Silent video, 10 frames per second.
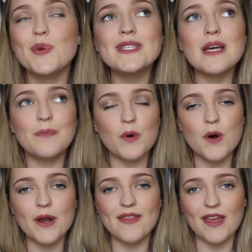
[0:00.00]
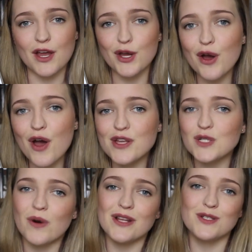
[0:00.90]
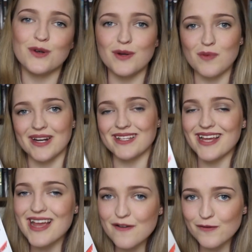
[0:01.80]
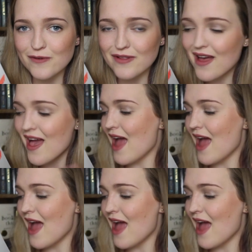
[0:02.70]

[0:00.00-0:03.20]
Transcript: twins are born, they are cursed, one is good and one is evil,